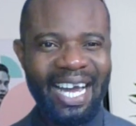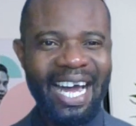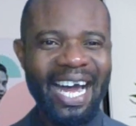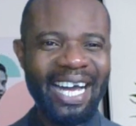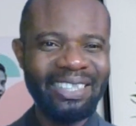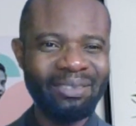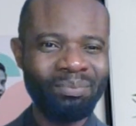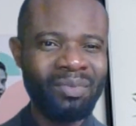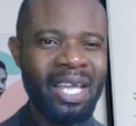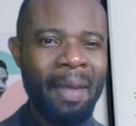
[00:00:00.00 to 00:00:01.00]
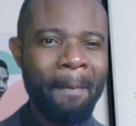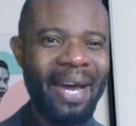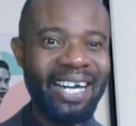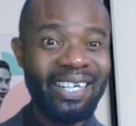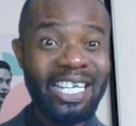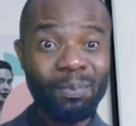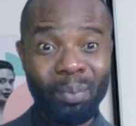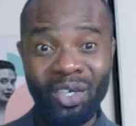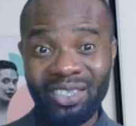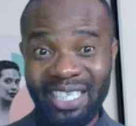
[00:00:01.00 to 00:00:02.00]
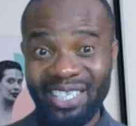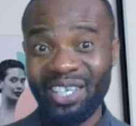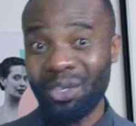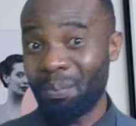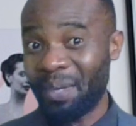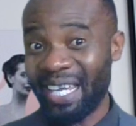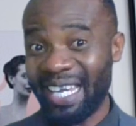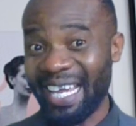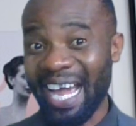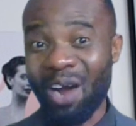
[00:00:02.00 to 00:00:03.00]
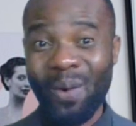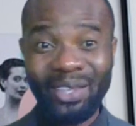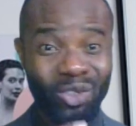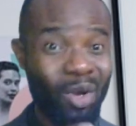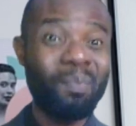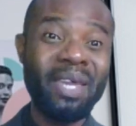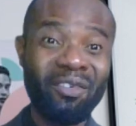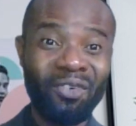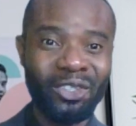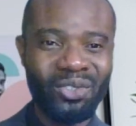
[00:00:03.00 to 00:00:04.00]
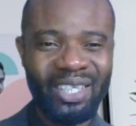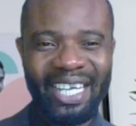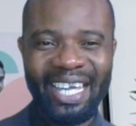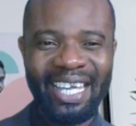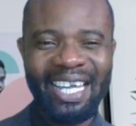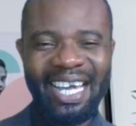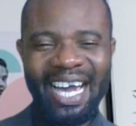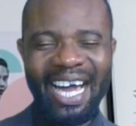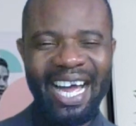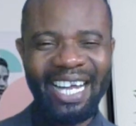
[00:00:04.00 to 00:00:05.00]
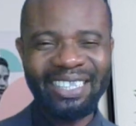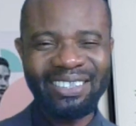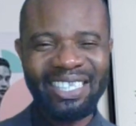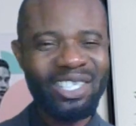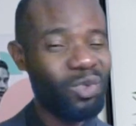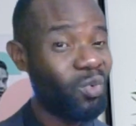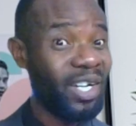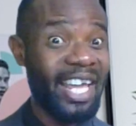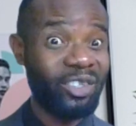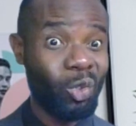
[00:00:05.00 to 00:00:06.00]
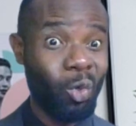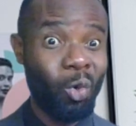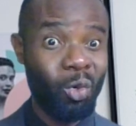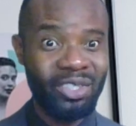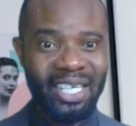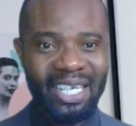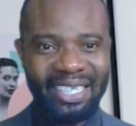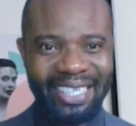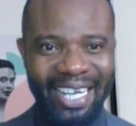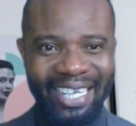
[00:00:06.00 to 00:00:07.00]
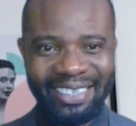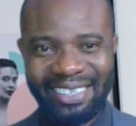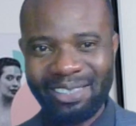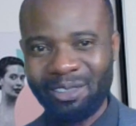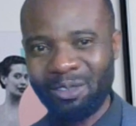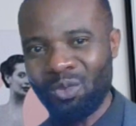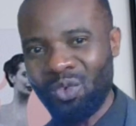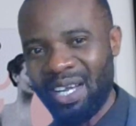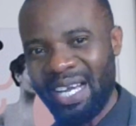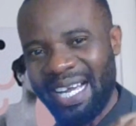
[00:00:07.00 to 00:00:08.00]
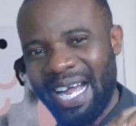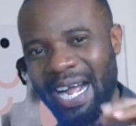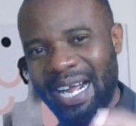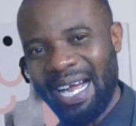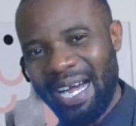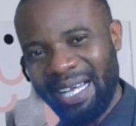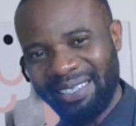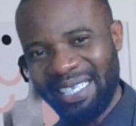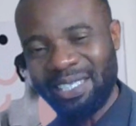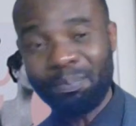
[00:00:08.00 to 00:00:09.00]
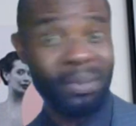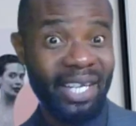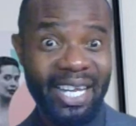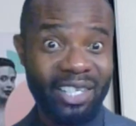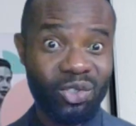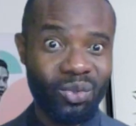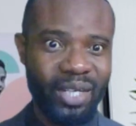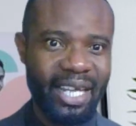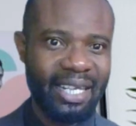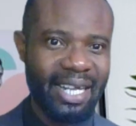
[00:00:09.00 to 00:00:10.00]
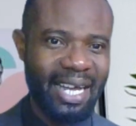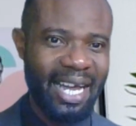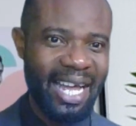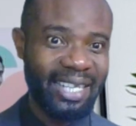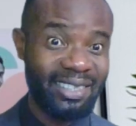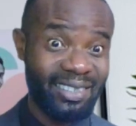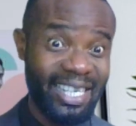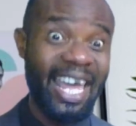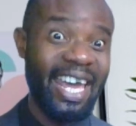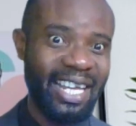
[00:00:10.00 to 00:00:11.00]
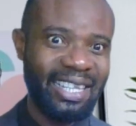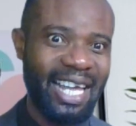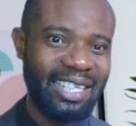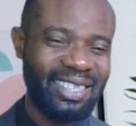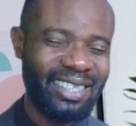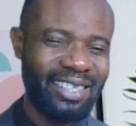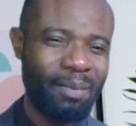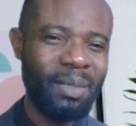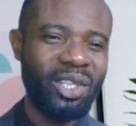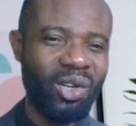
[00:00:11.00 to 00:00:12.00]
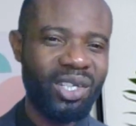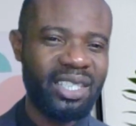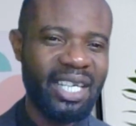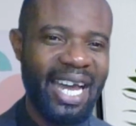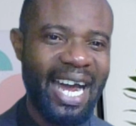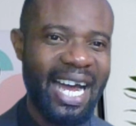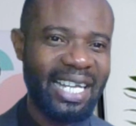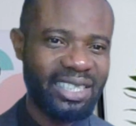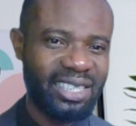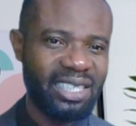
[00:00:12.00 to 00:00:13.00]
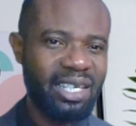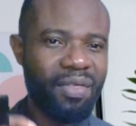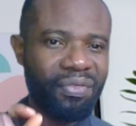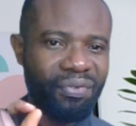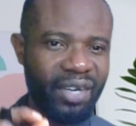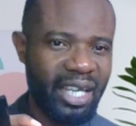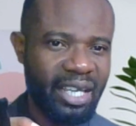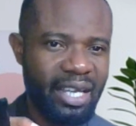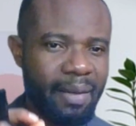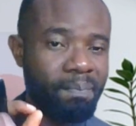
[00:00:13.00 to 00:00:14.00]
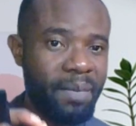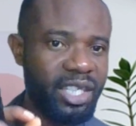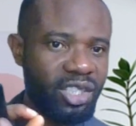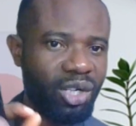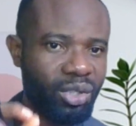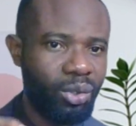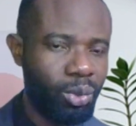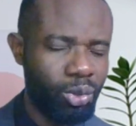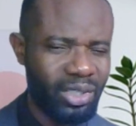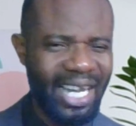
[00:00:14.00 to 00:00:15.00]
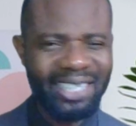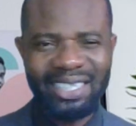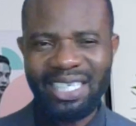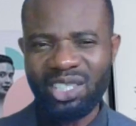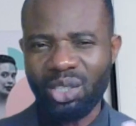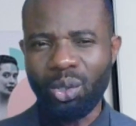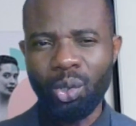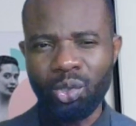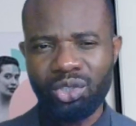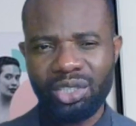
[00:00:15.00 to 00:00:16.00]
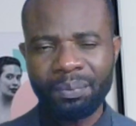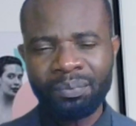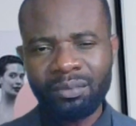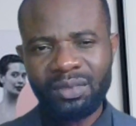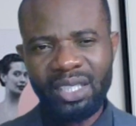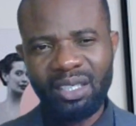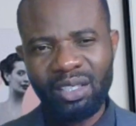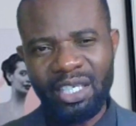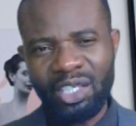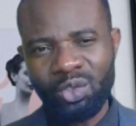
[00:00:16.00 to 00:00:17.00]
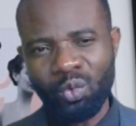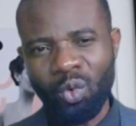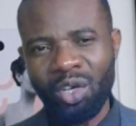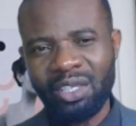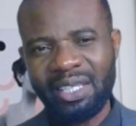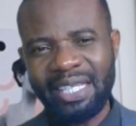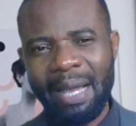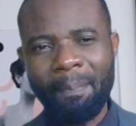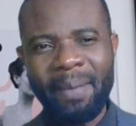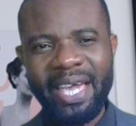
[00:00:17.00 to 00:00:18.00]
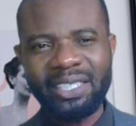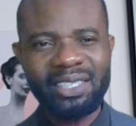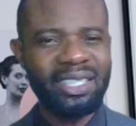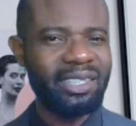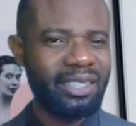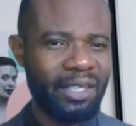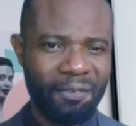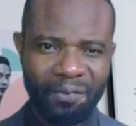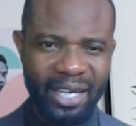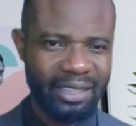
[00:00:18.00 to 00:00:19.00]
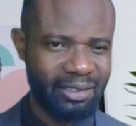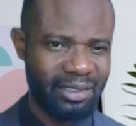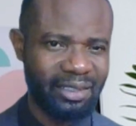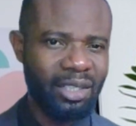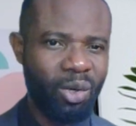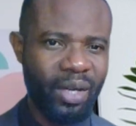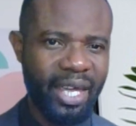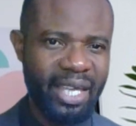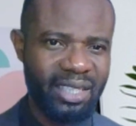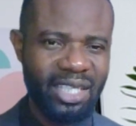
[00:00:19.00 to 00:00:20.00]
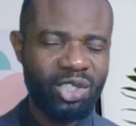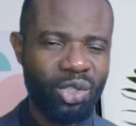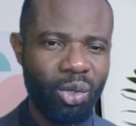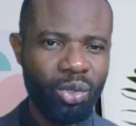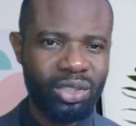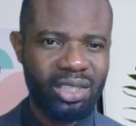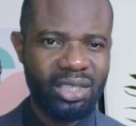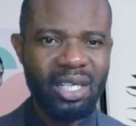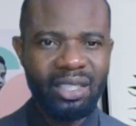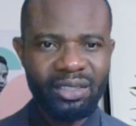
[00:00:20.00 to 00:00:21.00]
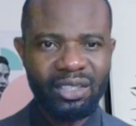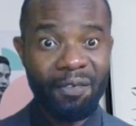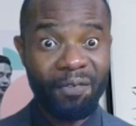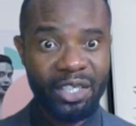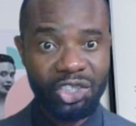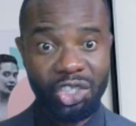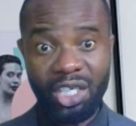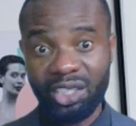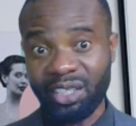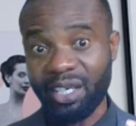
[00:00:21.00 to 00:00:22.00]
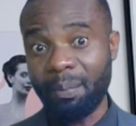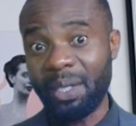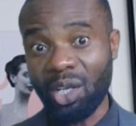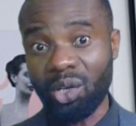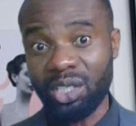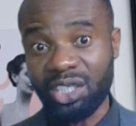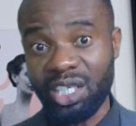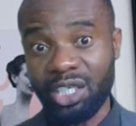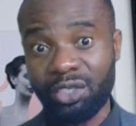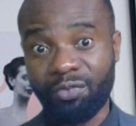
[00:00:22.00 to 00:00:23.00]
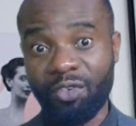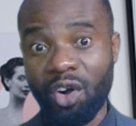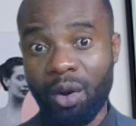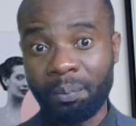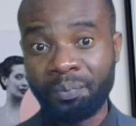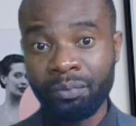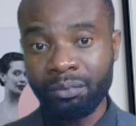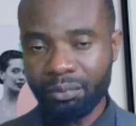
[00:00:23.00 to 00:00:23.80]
And my response is going to be our topic for today. And this is what I told this brilliant student. I said that criminology has three major goals, and these goals is what that makes the difference. Okay, these goals differentiate criminologies from